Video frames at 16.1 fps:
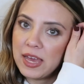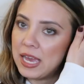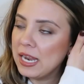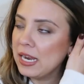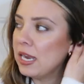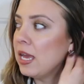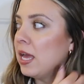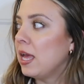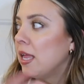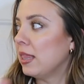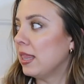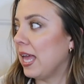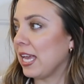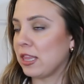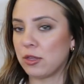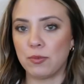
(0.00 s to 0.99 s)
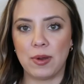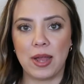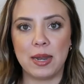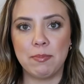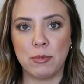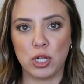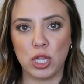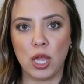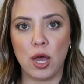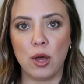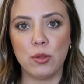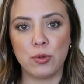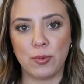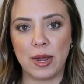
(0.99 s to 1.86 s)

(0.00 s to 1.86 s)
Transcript: than like the Red Merlot.